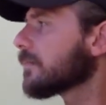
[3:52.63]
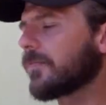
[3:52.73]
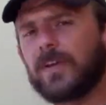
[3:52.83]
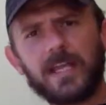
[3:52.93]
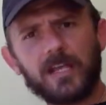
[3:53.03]

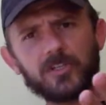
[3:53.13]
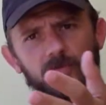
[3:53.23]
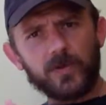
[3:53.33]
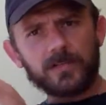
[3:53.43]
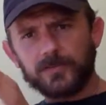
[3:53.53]

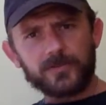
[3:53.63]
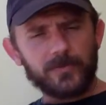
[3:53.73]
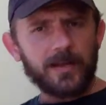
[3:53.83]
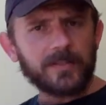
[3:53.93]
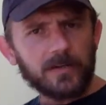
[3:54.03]
vacation rentals
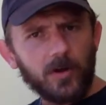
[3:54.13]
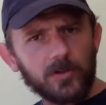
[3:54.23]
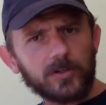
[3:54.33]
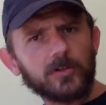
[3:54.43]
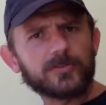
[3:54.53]
around here,
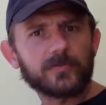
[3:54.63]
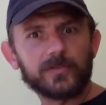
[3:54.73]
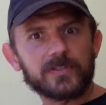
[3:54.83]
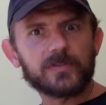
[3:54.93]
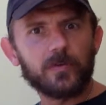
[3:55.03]
all-inclusive
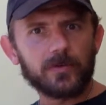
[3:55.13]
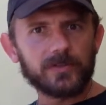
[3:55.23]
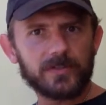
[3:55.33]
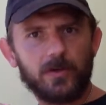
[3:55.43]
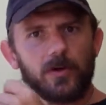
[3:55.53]

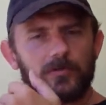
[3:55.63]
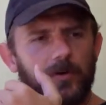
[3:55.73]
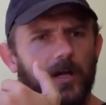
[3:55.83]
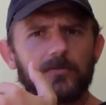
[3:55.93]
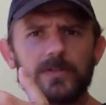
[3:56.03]
resorts, the Hard
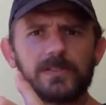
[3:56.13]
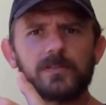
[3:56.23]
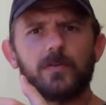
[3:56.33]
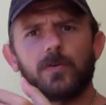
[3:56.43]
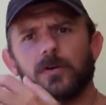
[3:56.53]
Rock
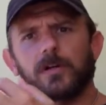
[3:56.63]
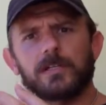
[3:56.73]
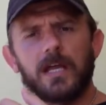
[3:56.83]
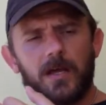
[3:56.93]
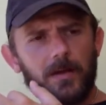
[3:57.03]

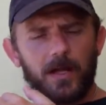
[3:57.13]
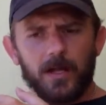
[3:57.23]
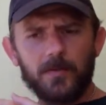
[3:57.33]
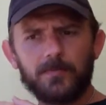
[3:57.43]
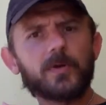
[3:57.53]
Resort,
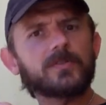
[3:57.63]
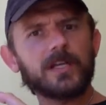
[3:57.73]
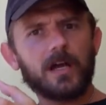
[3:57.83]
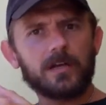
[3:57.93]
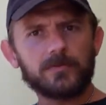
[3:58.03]
Punta
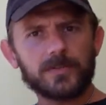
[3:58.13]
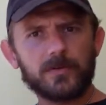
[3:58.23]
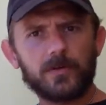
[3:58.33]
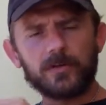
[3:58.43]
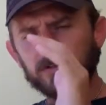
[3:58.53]
Cana
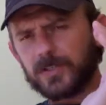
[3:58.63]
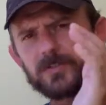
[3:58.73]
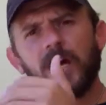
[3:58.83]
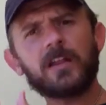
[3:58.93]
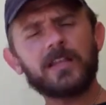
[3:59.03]
Resort. There's a
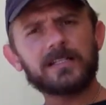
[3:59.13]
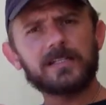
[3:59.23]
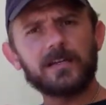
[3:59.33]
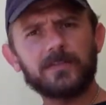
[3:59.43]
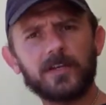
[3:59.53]
ton of that
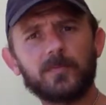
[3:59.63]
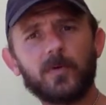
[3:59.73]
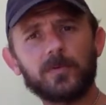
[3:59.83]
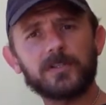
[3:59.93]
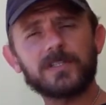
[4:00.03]
stuff here, but we're